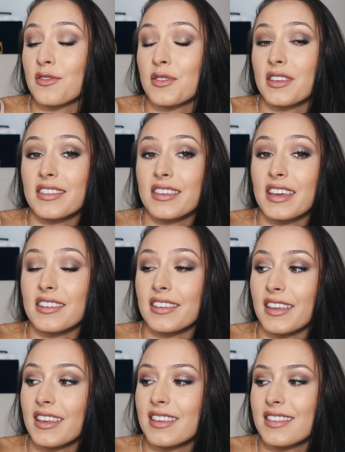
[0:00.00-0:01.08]
is really
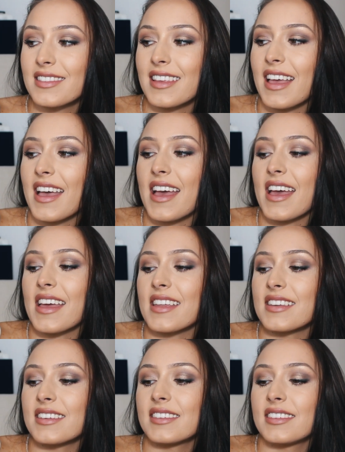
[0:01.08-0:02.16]
scandalous
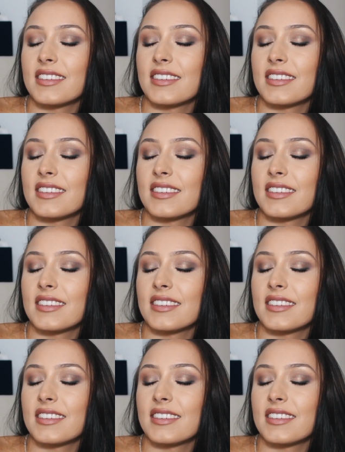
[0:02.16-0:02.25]
and